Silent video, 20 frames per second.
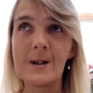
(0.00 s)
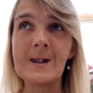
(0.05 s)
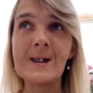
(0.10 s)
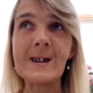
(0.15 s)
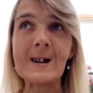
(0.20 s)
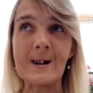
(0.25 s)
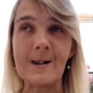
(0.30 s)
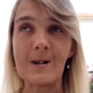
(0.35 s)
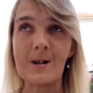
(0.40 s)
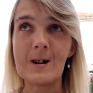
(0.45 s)

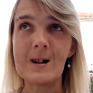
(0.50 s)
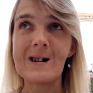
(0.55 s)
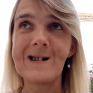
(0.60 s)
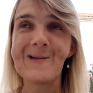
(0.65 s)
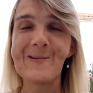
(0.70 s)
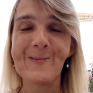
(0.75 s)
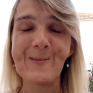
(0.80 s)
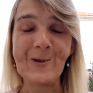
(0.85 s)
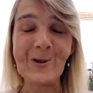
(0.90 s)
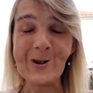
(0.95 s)
Yeah.
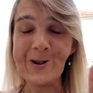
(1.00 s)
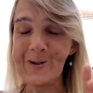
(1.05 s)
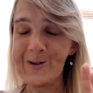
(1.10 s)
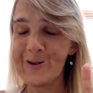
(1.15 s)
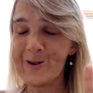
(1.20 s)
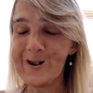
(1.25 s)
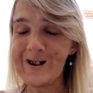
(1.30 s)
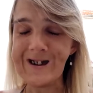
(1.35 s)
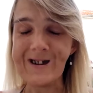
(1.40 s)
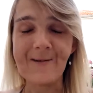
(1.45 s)
Oh,
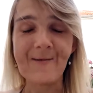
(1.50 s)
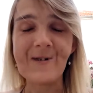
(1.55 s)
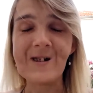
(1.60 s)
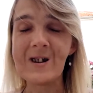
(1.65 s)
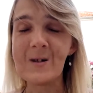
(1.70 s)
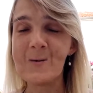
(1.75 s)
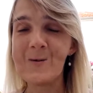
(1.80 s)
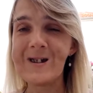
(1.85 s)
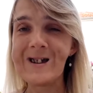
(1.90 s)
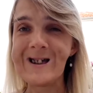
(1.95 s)
okay,
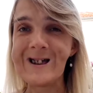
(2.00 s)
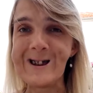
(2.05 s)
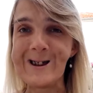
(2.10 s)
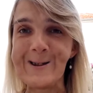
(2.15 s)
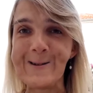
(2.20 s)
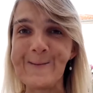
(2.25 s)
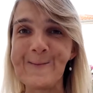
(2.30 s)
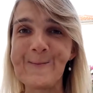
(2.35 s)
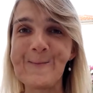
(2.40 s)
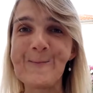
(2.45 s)
very
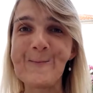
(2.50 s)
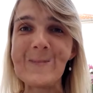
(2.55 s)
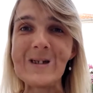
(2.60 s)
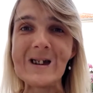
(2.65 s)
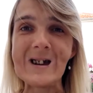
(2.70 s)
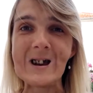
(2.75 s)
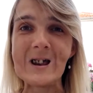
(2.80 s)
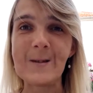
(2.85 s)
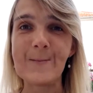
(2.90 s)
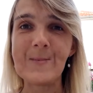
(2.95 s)
recent
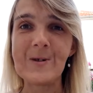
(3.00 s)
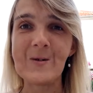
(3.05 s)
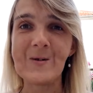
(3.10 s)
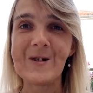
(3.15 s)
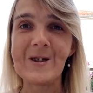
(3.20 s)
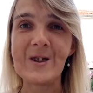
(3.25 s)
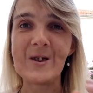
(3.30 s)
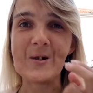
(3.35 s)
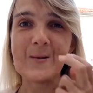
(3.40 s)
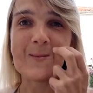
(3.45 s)

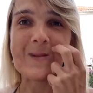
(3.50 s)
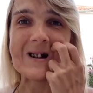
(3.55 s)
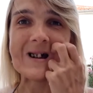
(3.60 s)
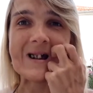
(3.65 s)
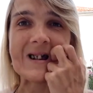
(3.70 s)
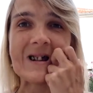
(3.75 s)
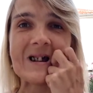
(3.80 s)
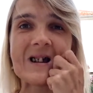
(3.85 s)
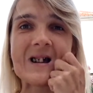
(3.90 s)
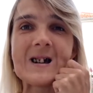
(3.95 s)
experience of
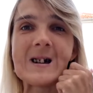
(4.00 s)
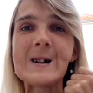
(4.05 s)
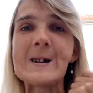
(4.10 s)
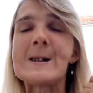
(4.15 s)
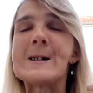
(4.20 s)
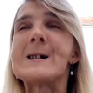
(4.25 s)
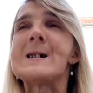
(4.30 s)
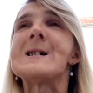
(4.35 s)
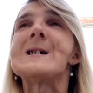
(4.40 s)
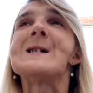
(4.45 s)
mine.
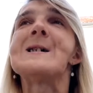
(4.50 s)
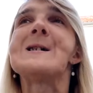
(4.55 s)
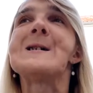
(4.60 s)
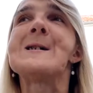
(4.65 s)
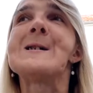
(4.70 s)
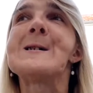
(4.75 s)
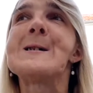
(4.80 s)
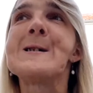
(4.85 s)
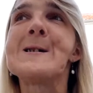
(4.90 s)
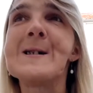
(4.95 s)

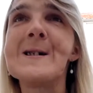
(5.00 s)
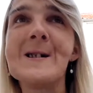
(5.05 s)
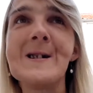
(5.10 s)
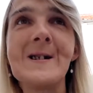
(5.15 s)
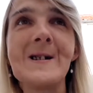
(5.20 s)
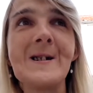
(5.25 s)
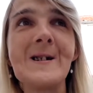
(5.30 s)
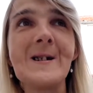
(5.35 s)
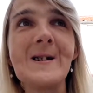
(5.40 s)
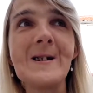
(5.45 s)
Uh,
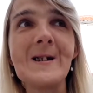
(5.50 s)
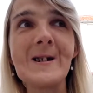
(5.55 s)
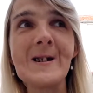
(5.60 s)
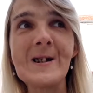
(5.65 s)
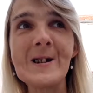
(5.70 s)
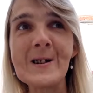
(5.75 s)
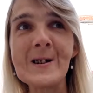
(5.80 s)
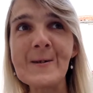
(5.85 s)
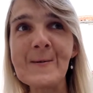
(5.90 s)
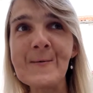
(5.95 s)

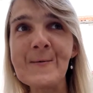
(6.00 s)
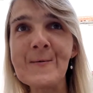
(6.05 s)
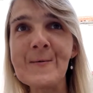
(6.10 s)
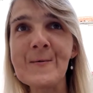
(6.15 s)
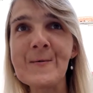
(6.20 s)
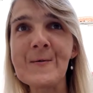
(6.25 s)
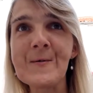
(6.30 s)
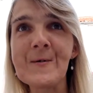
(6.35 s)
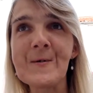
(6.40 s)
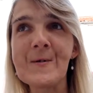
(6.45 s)

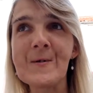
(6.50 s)
if